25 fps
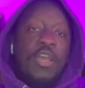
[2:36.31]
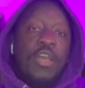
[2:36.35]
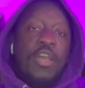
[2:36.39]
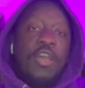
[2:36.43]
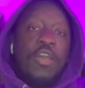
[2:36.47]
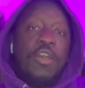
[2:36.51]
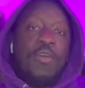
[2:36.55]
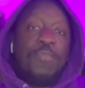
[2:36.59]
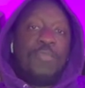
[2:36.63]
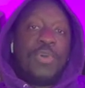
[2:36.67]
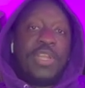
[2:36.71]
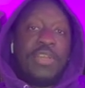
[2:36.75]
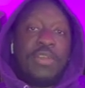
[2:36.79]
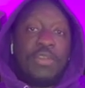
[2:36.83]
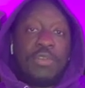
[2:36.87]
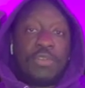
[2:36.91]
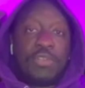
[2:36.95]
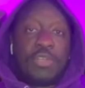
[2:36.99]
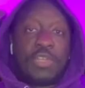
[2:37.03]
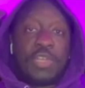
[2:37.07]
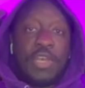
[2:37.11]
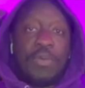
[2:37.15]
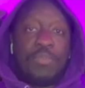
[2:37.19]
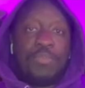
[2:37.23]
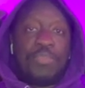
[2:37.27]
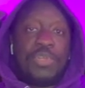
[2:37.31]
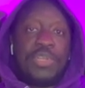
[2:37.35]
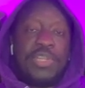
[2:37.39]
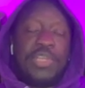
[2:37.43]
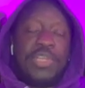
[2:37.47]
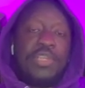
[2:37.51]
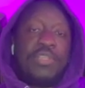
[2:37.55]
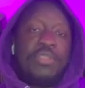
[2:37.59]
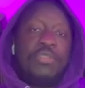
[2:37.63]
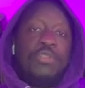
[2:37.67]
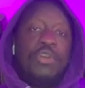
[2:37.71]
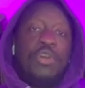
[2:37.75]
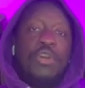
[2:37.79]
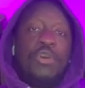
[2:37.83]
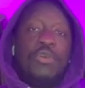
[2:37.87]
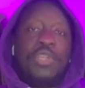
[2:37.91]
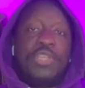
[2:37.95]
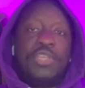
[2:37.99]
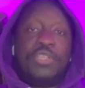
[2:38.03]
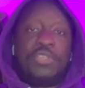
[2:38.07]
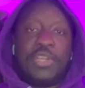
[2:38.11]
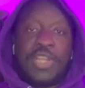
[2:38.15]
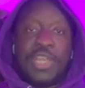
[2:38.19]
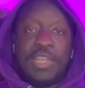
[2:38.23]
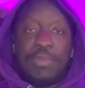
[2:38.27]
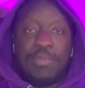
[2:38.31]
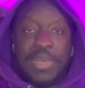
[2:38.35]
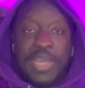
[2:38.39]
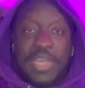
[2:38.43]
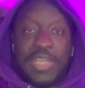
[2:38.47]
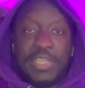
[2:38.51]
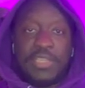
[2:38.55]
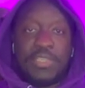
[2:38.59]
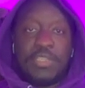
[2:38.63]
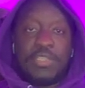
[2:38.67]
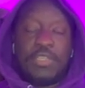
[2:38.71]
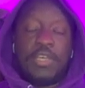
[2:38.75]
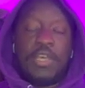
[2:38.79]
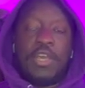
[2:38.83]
But they're a good company. Not only do they make